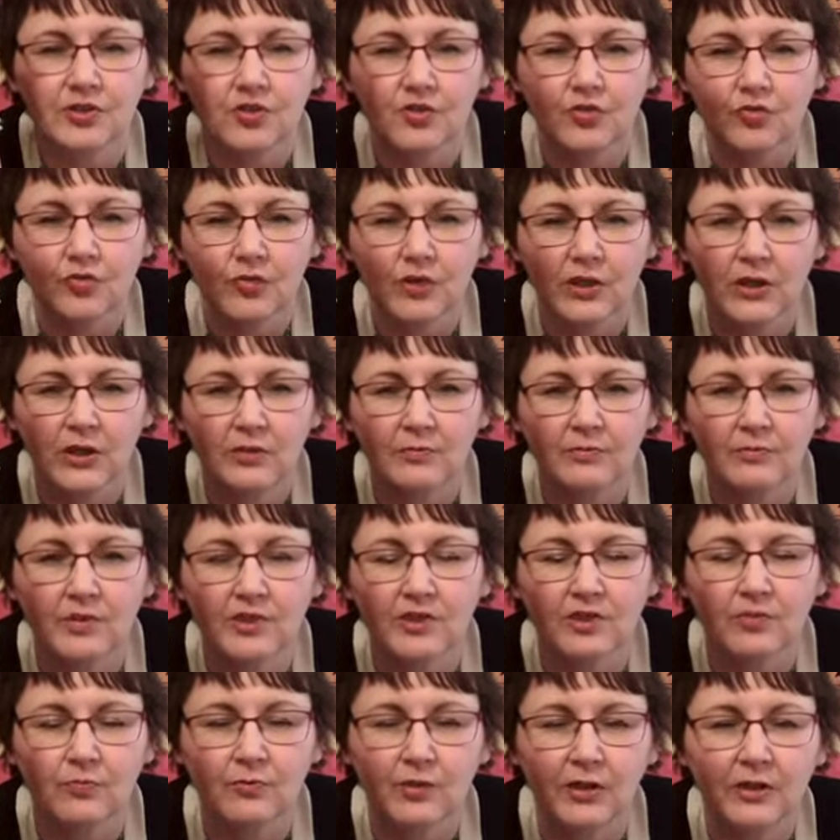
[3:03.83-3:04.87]
dreams to
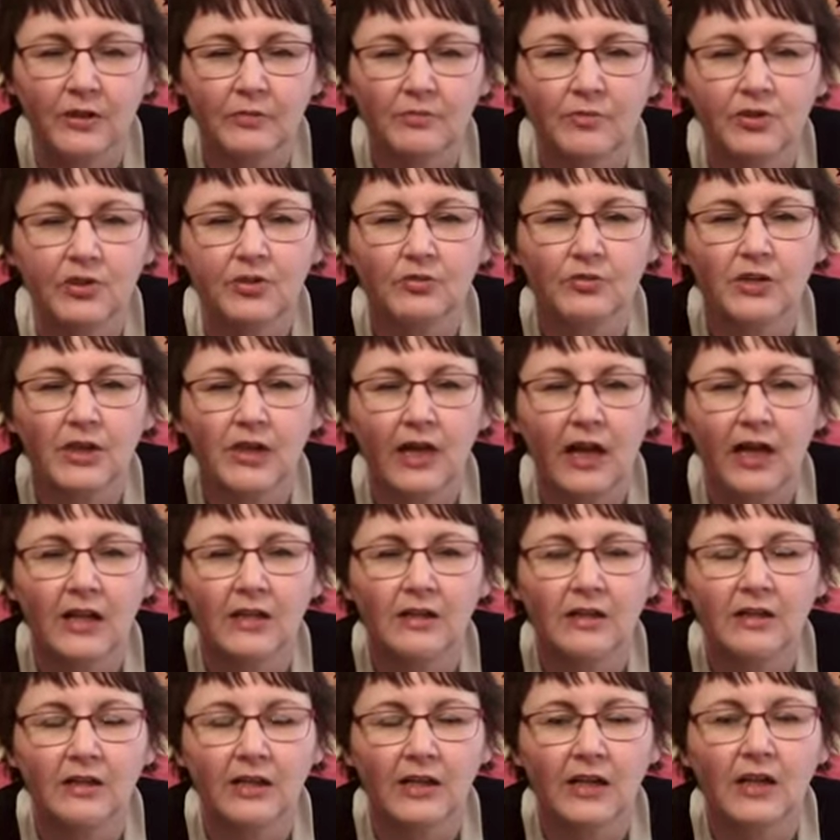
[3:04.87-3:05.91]
bring them to
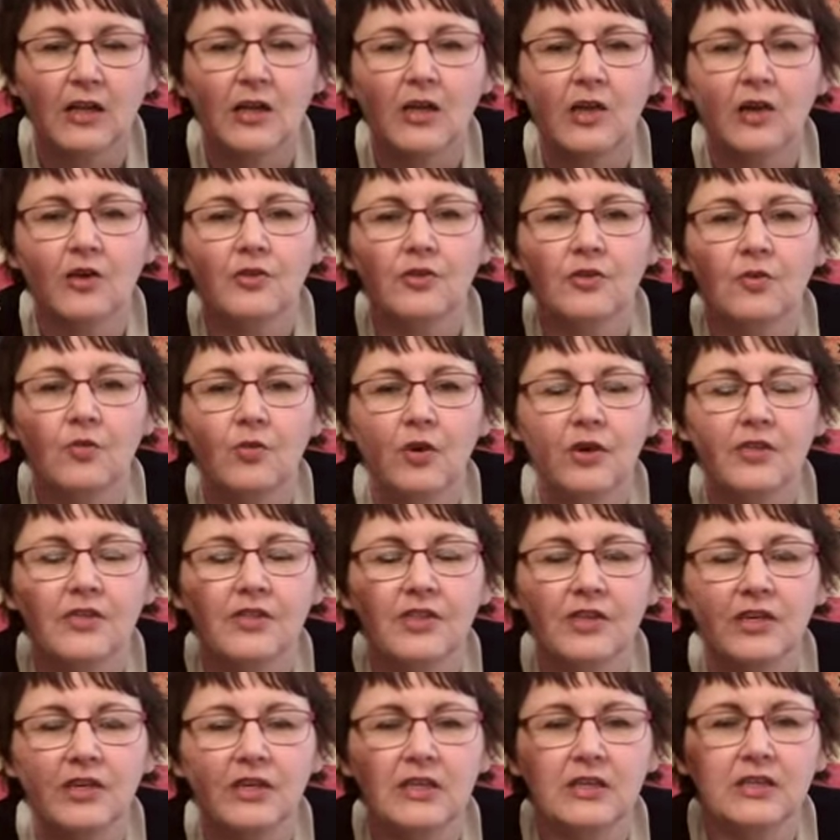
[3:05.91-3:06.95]
reality. The one
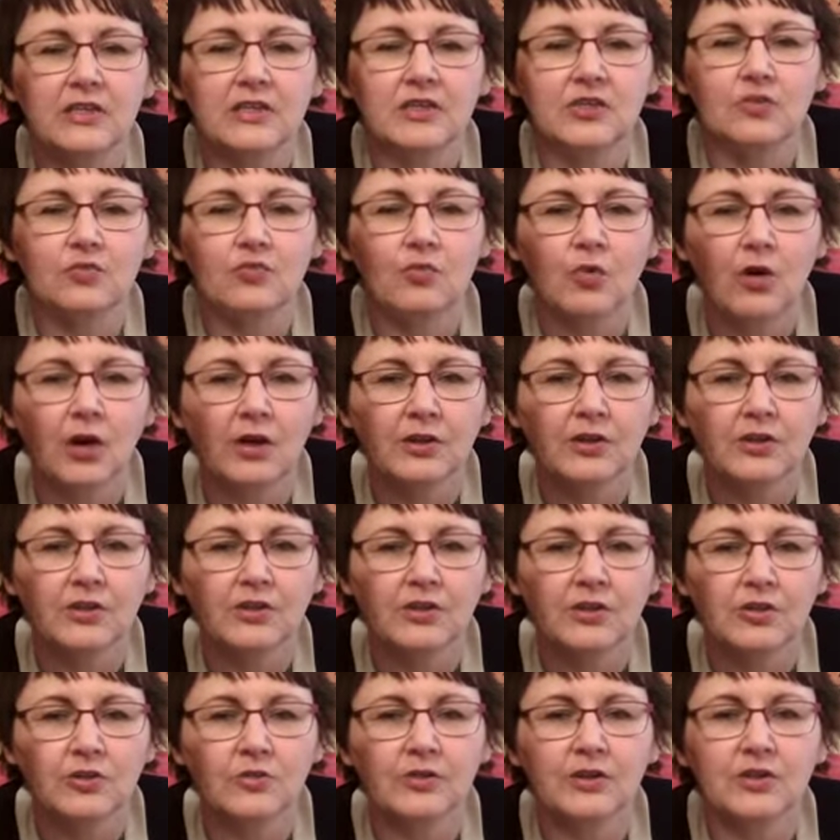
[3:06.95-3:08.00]
thing is you want to
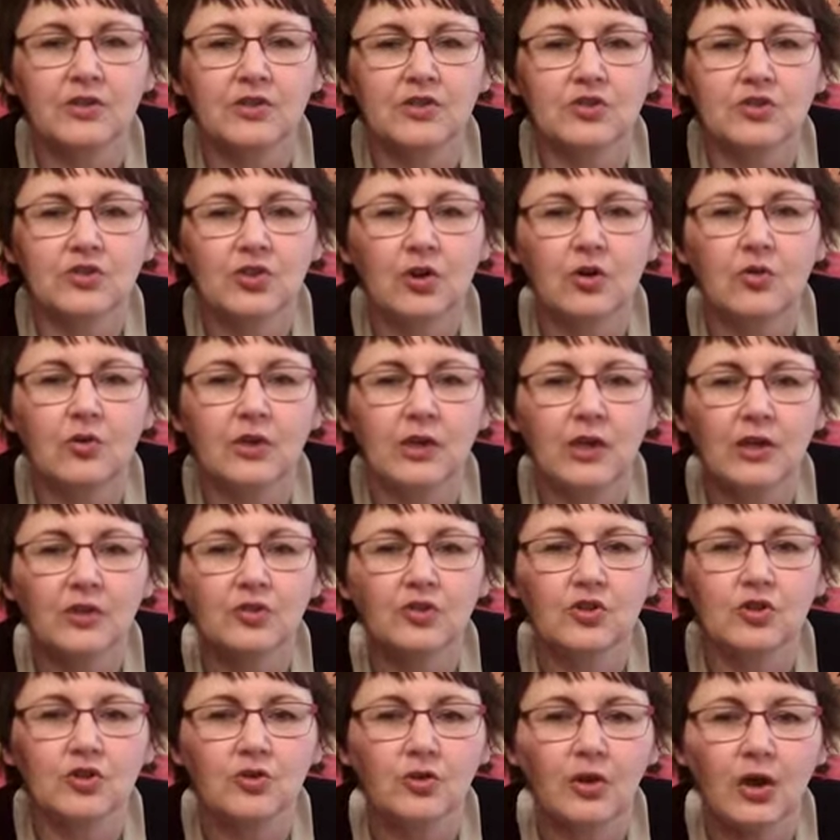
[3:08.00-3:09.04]
do is don't get
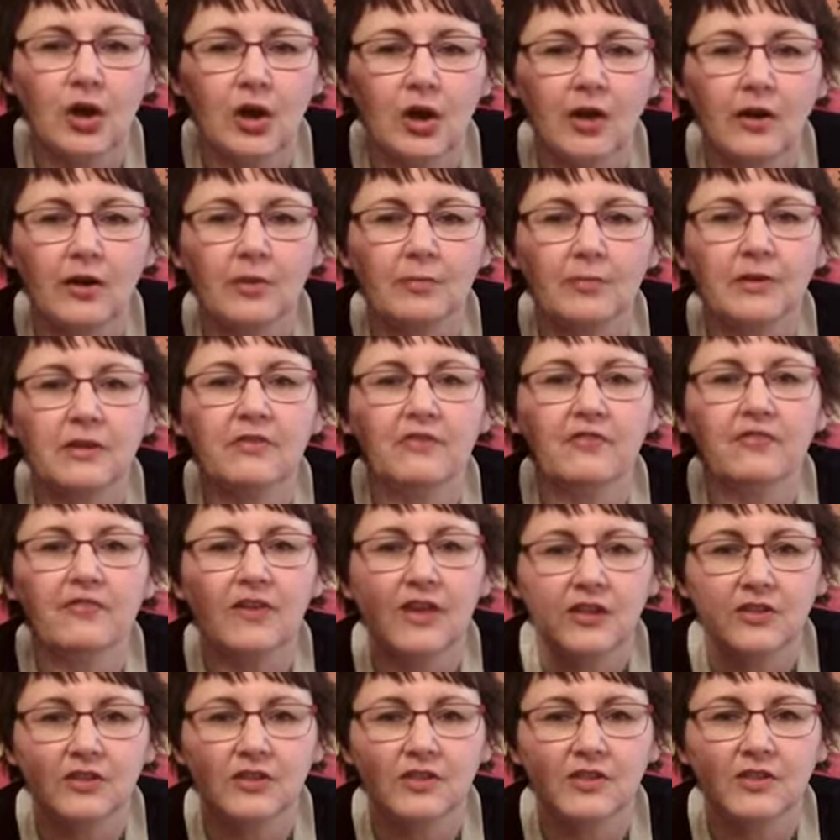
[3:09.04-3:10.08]
too caught up in the
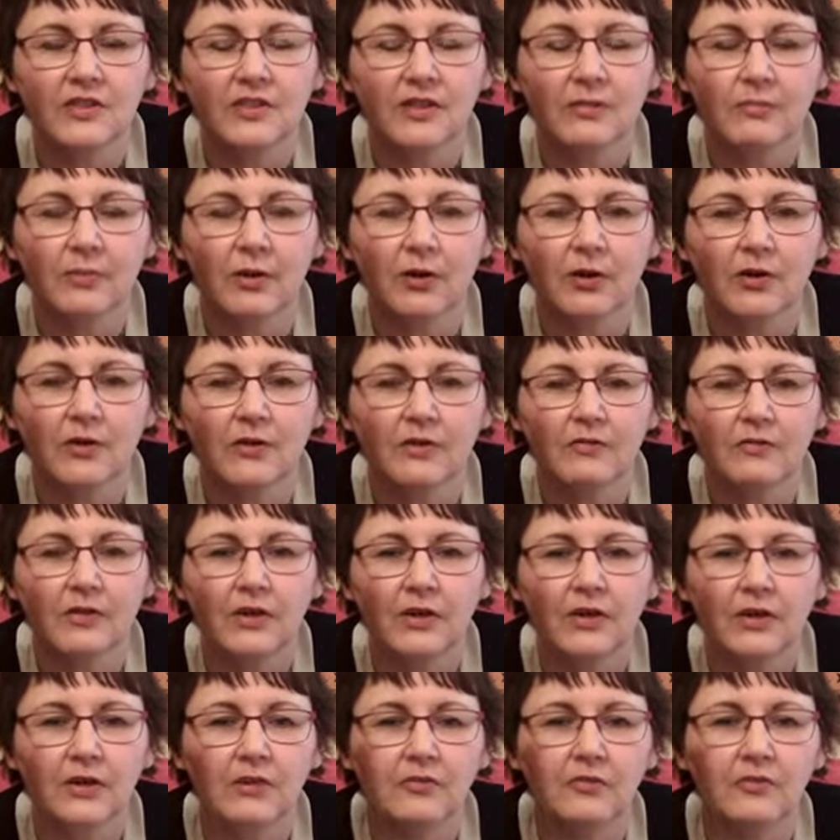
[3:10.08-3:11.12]
fantasy part of
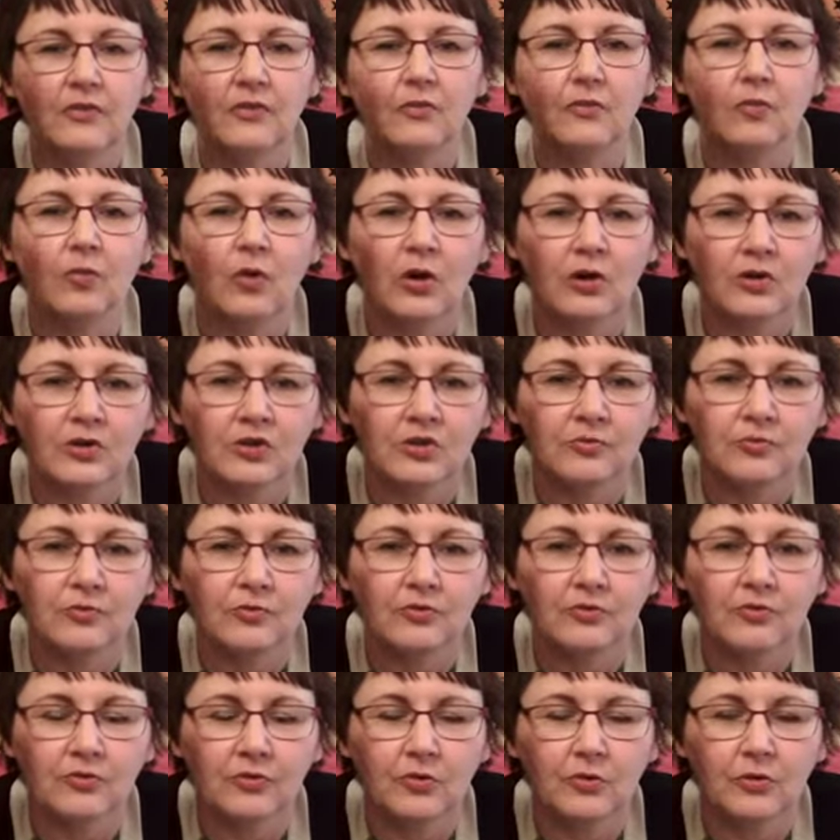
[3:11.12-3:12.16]
it if you want to move
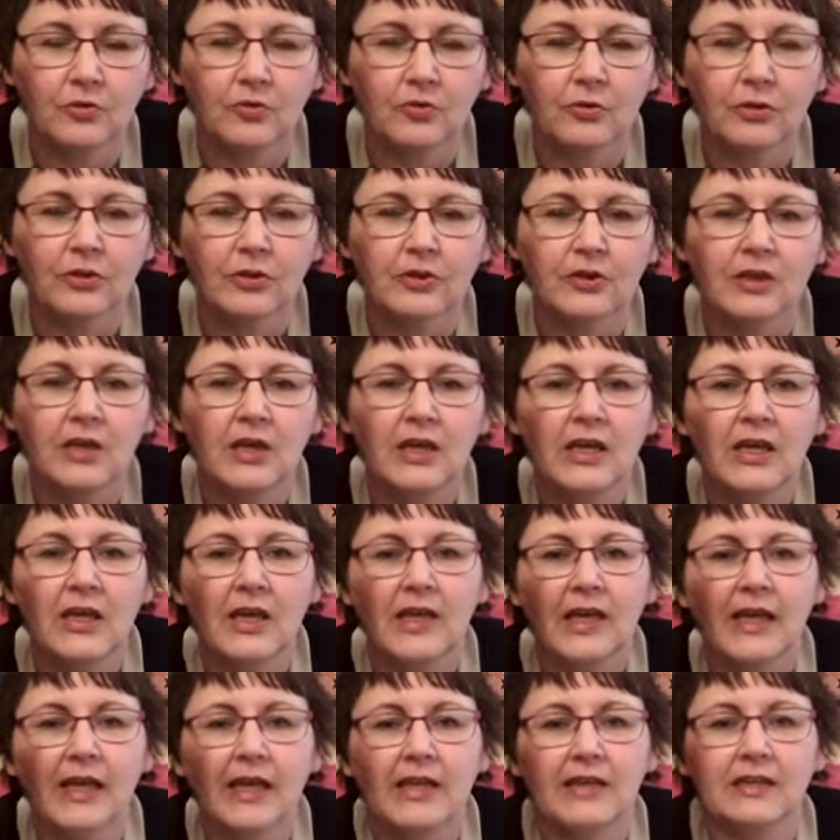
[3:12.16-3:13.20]
forward
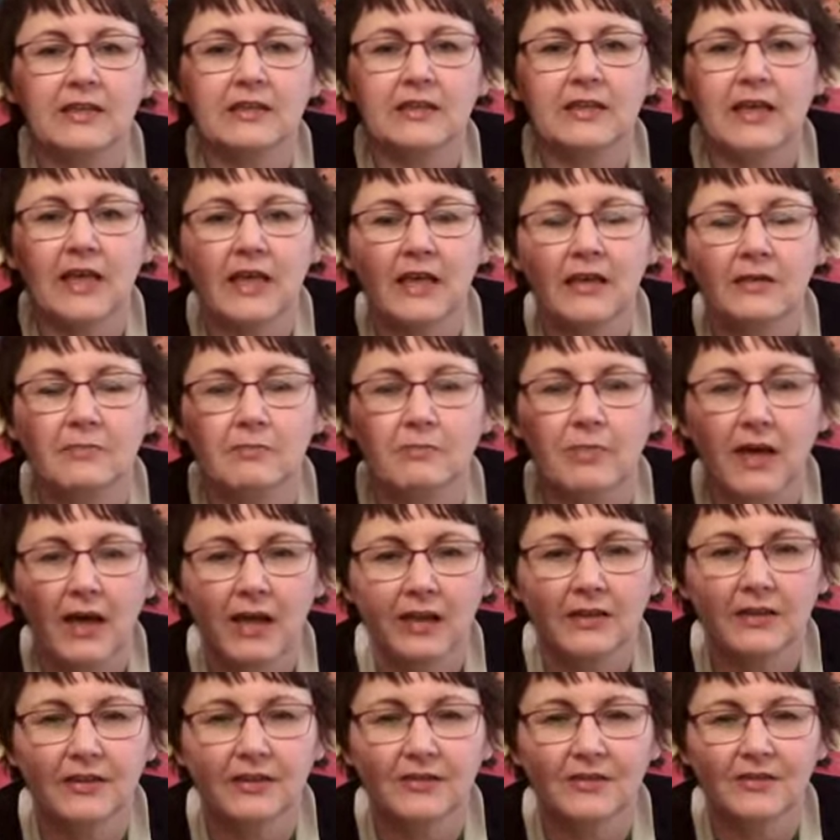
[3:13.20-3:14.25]
and gain
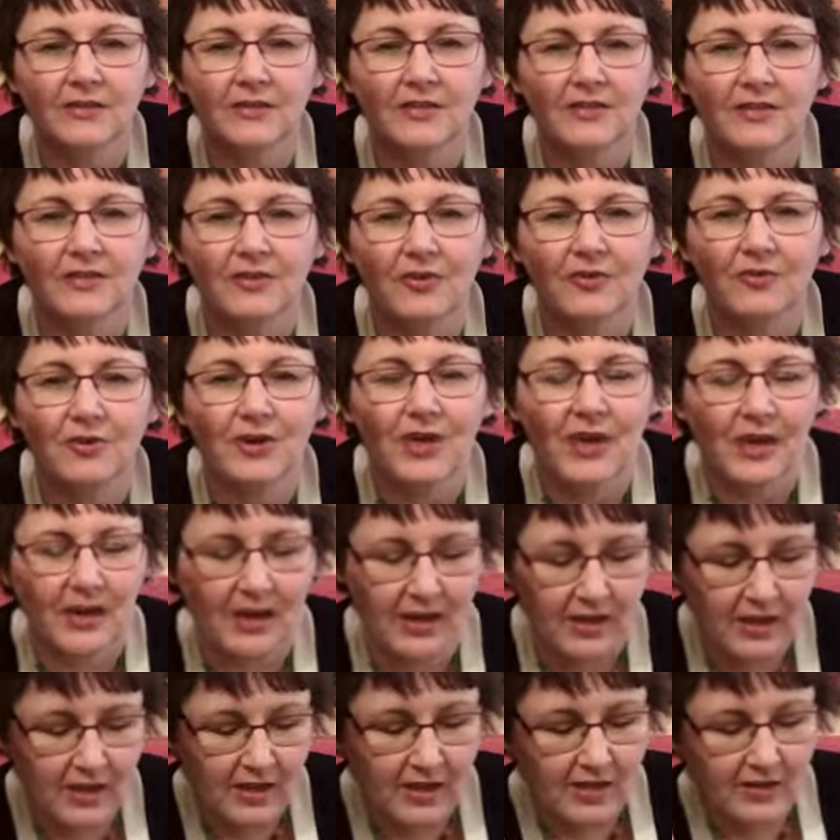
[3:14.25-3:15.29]
balance,
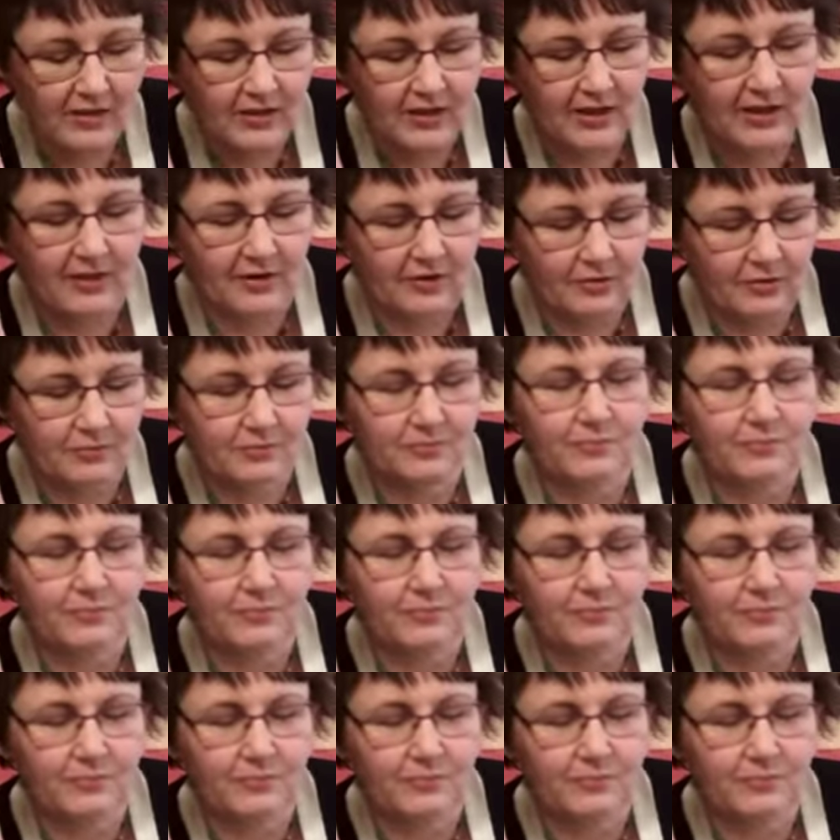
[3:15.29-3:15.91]
okay? Now,